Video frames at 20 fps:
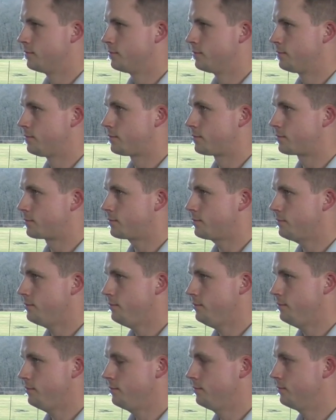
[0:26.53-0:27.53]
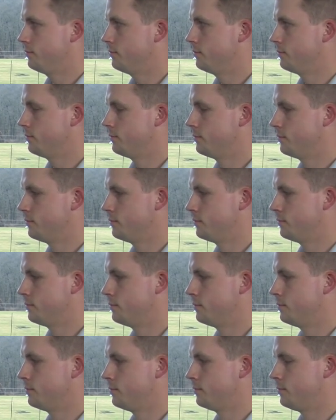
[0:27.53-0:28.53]

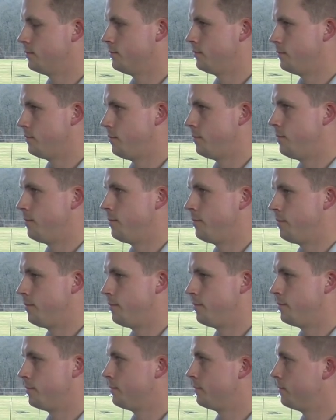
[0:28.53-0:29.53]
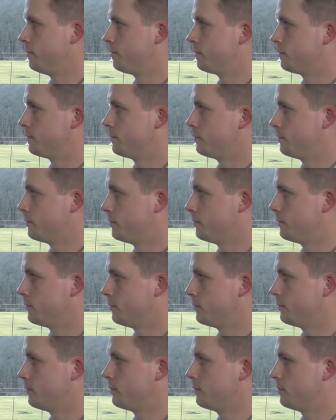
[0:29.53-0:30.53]

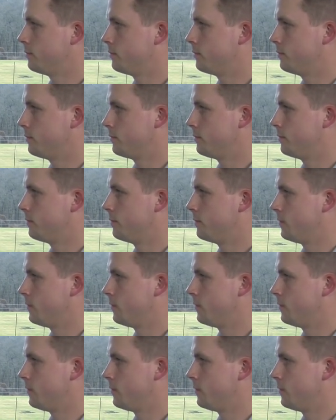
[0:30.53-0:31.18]
[no speech]